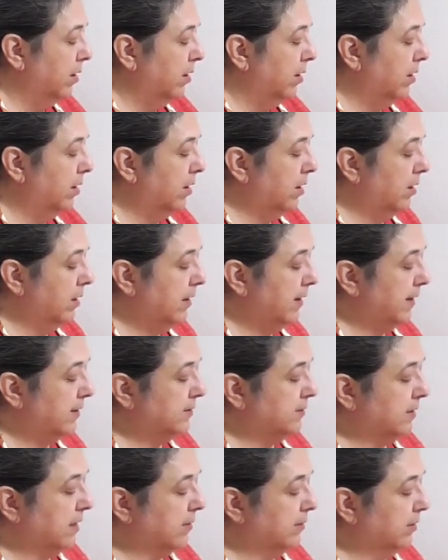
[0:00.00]

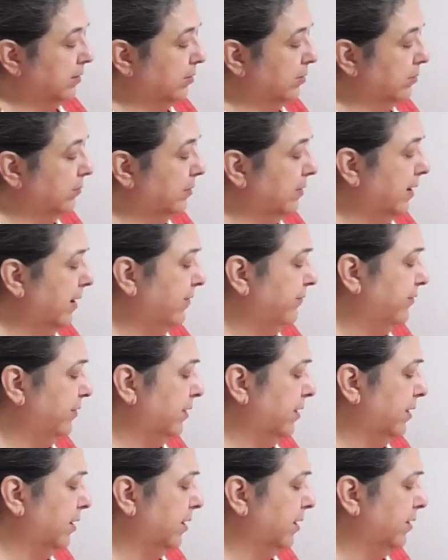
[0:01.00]
it's got the little,
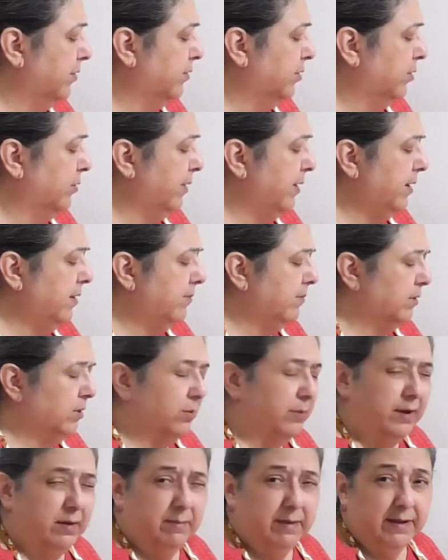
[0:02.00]
the
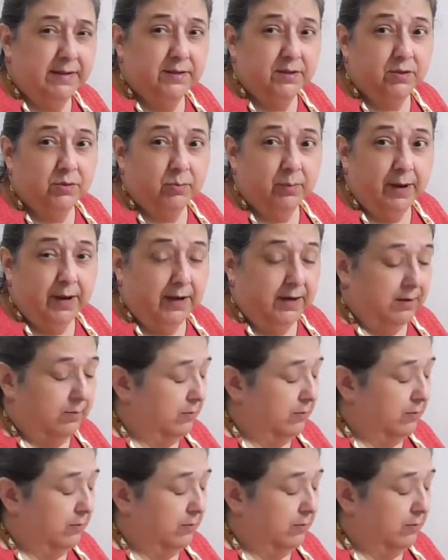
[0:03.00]
green means it's ready,